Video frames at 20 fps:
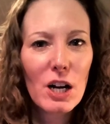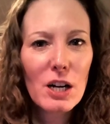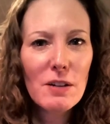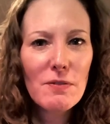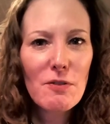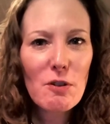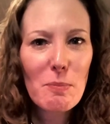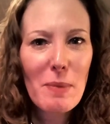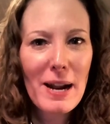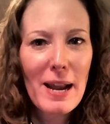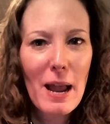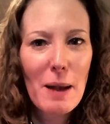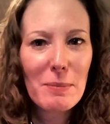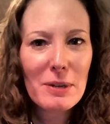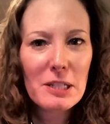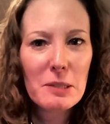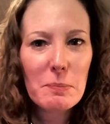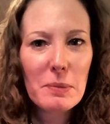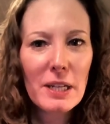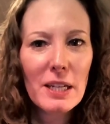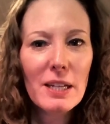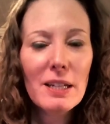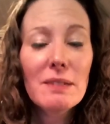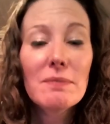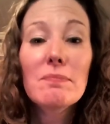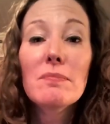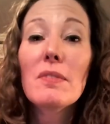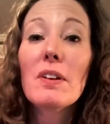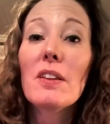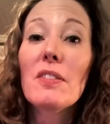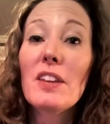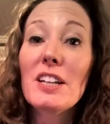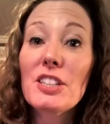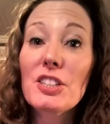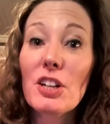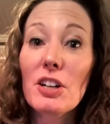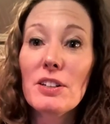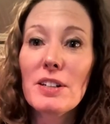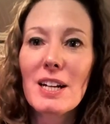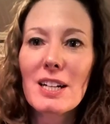for my MSP. They
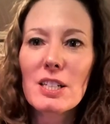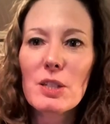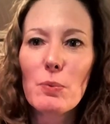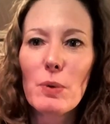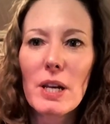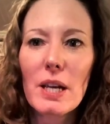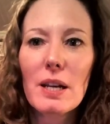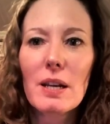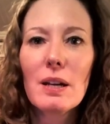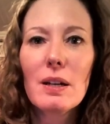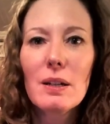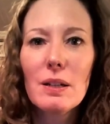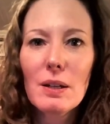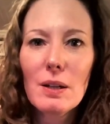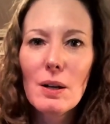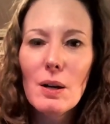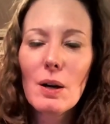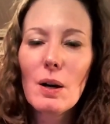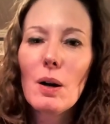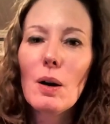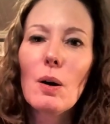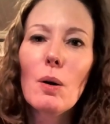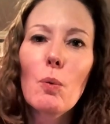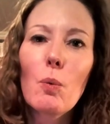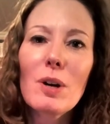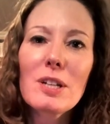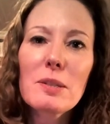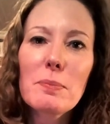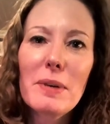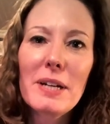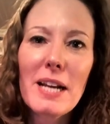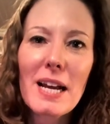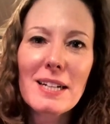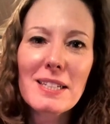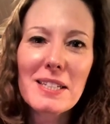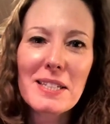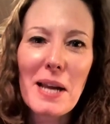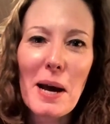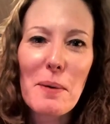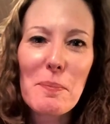start next week. What's my
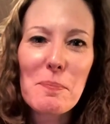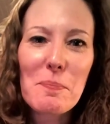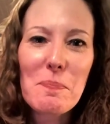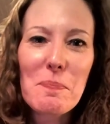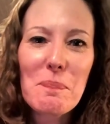next step?